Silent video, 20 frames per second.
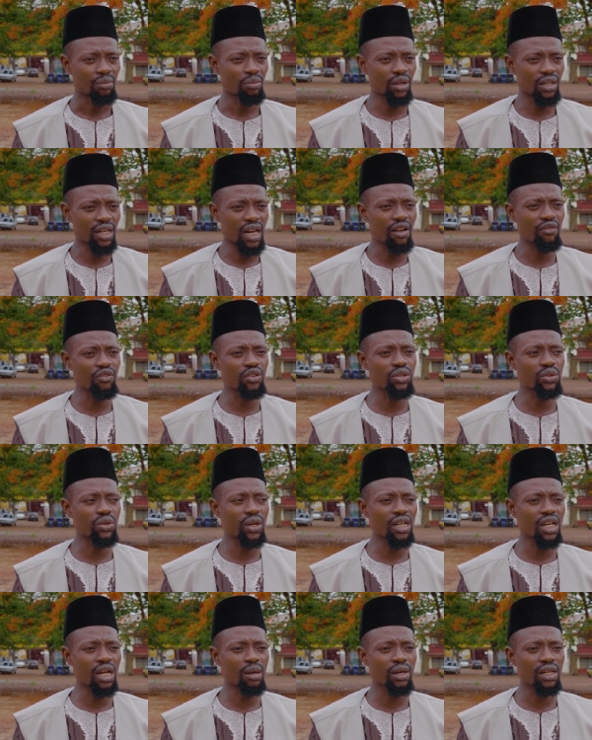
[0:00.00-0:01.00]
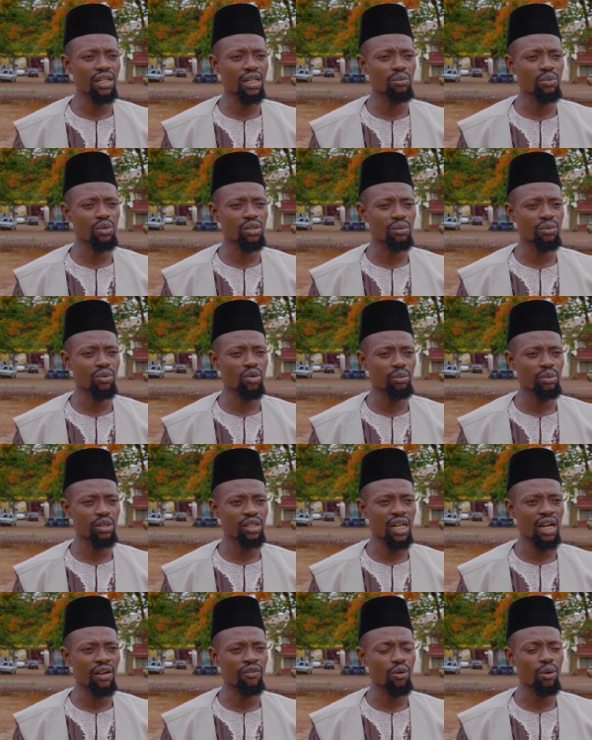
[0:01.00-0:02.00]
But having joined the Ahmadiyya Muslim
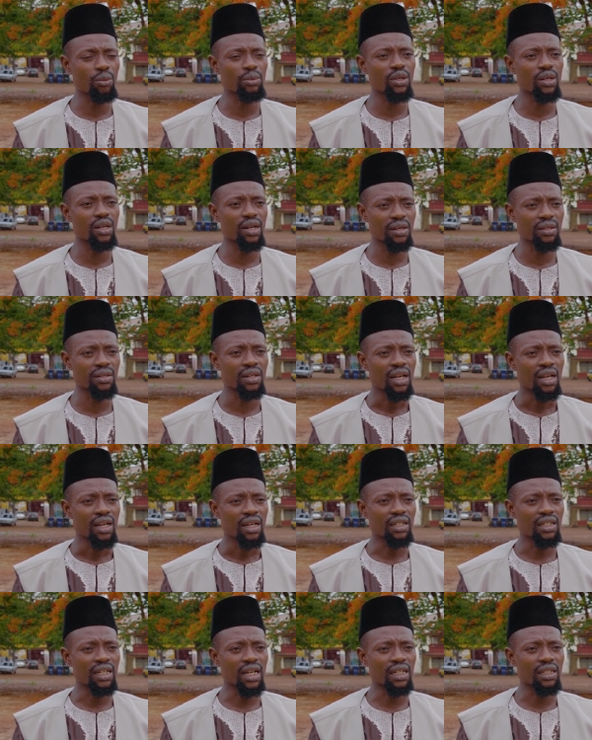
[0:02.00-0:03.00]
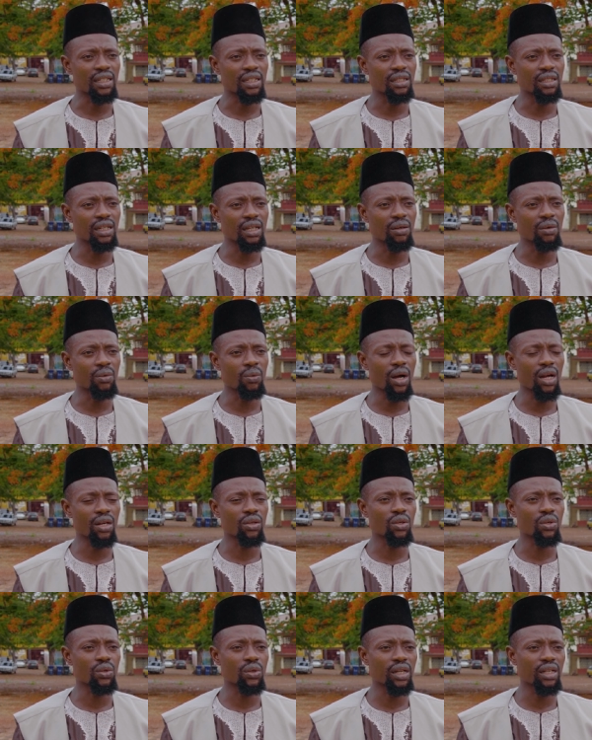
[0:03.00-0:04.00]
community, I've come to learn that the
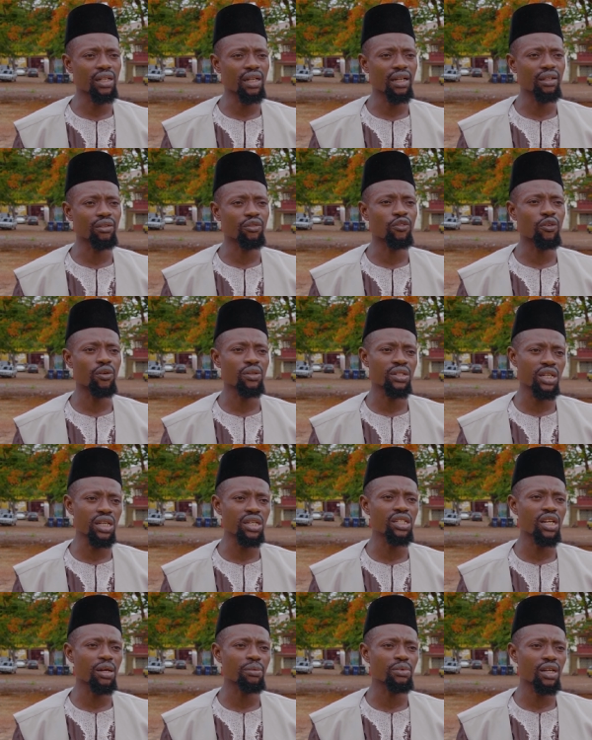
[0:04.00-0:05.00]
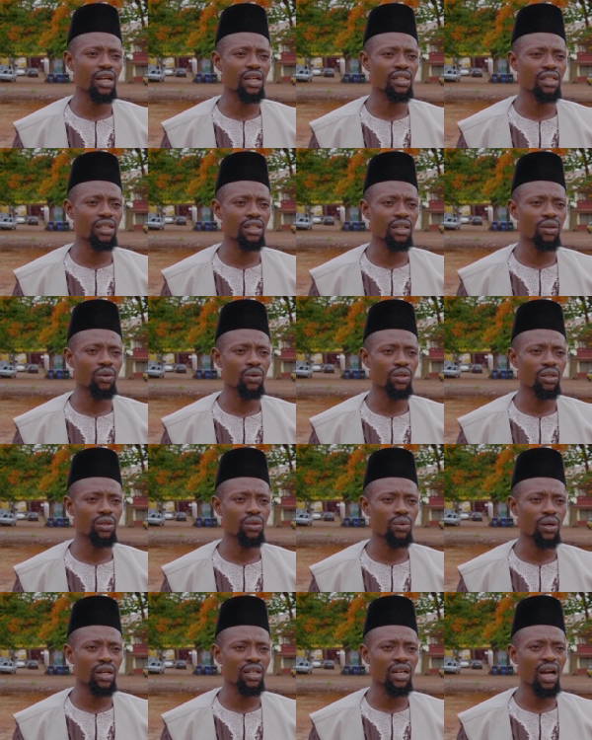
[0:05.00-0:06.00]
114 chapters in the Holy
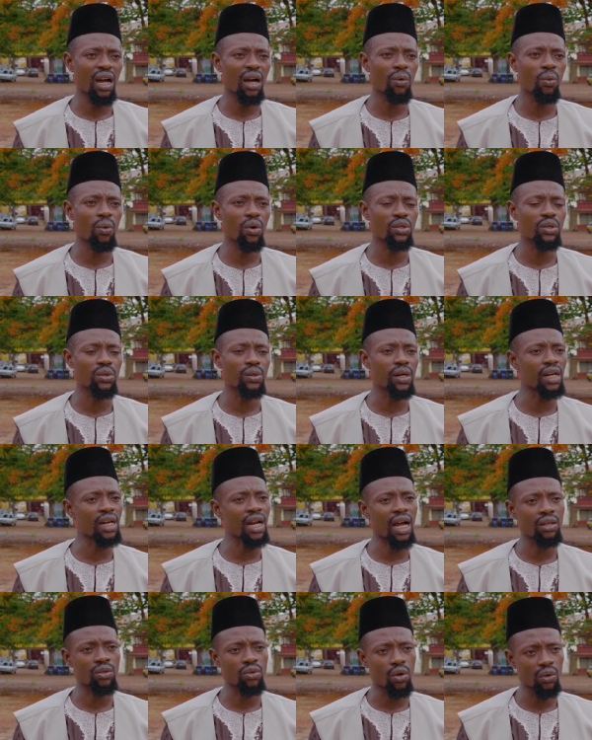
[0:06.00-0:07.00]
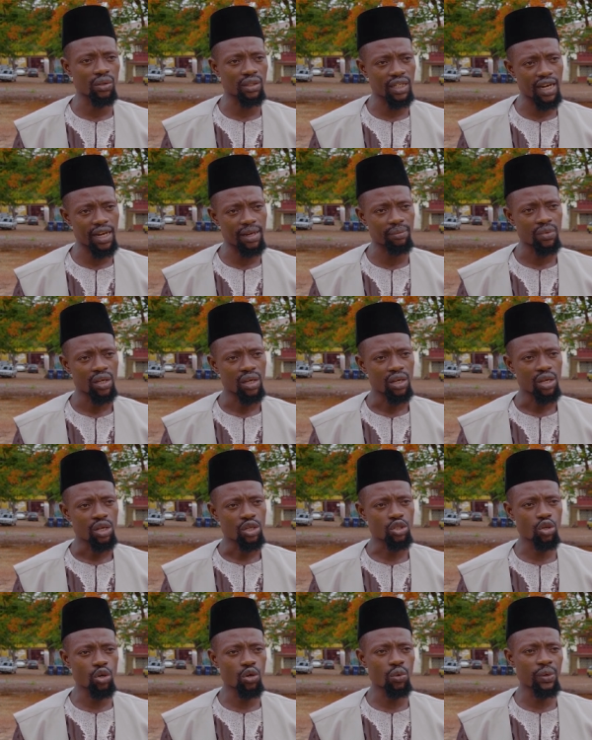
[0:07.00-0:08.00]
Quran are worth reading at all times.
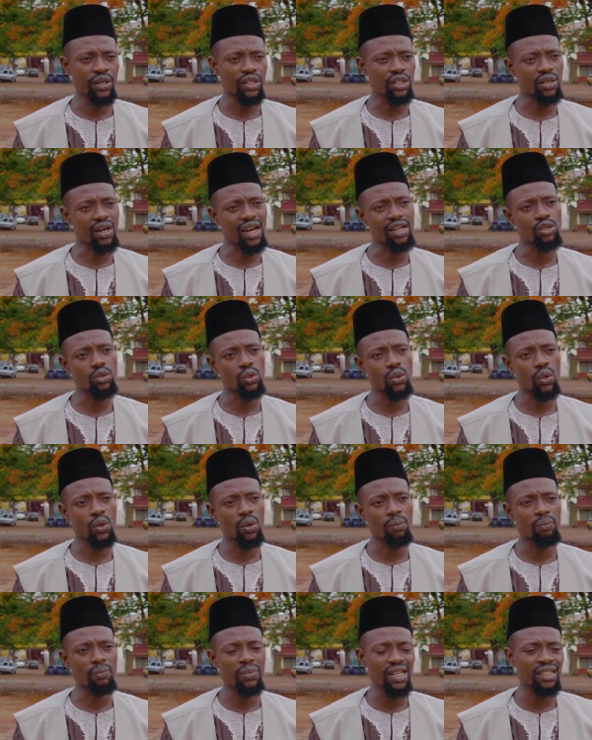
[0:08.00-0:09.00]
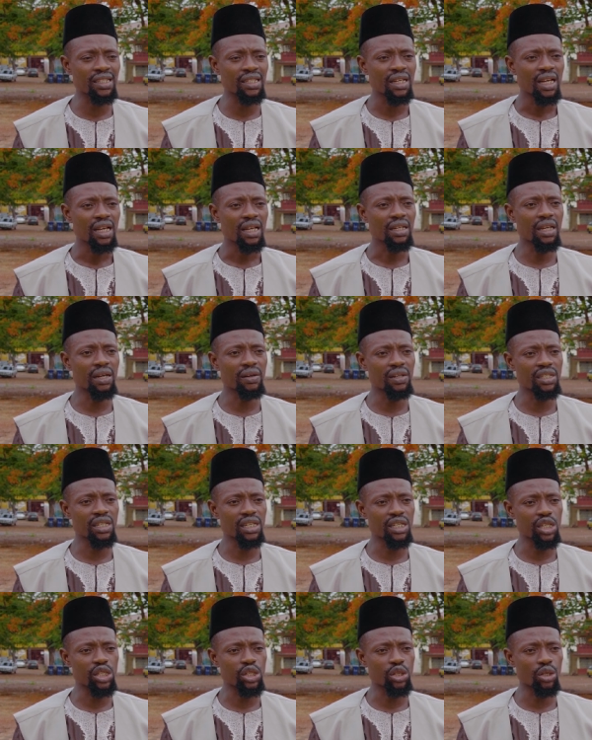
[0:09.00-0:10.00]
So we try to complete the
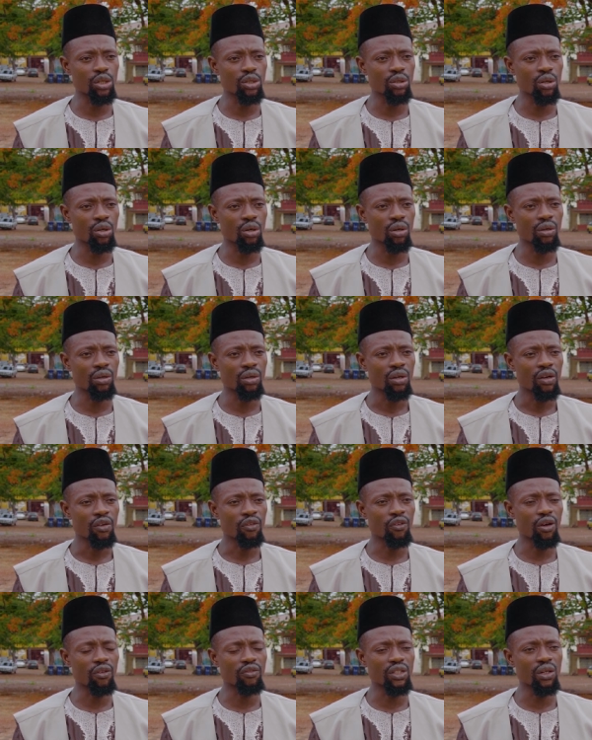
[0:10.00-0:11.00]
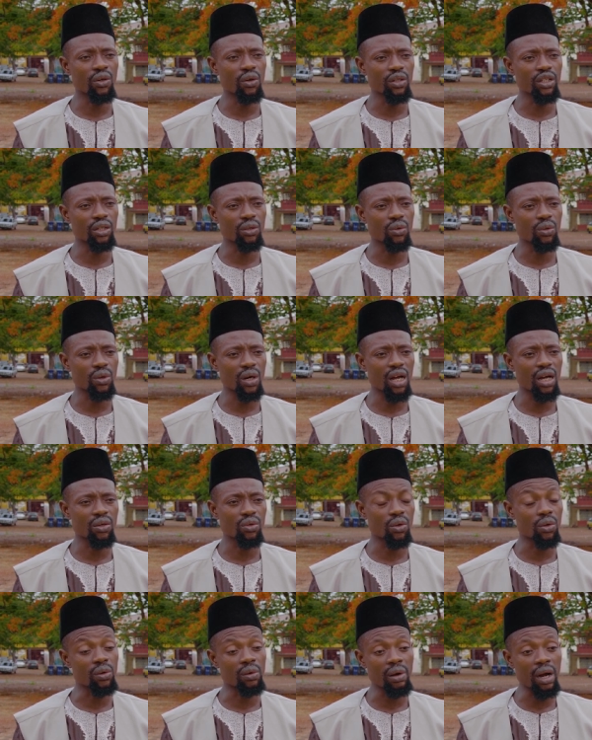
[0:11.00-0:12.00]
recitation of the Holy
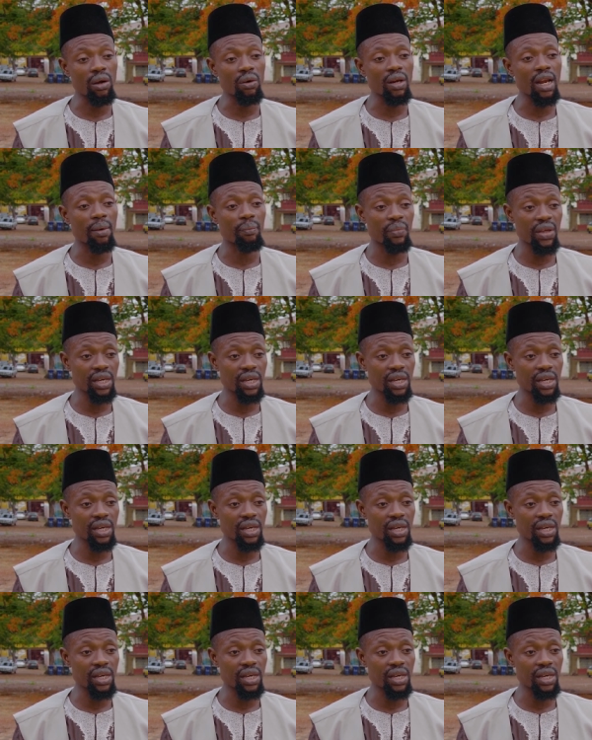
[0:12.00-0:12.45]
Quran on a regular